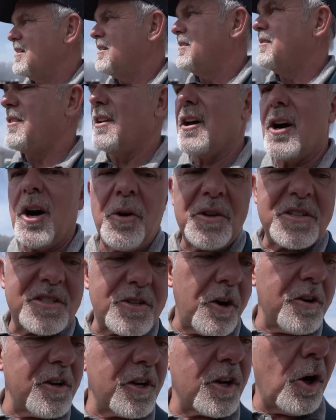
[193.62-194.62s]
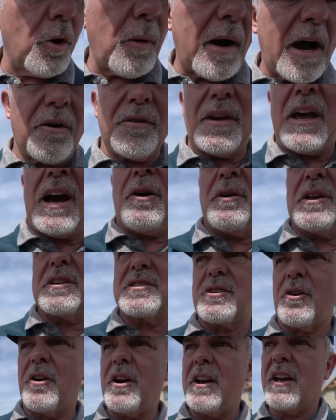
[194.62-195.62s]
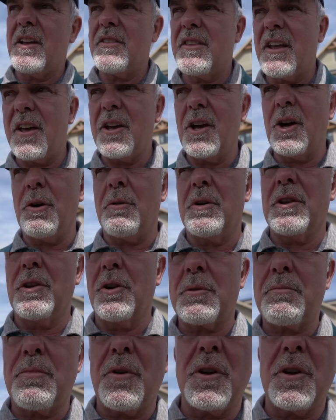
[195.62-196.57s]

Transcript: bad? No, it's starting to go out now. It started hitting the hill. It looked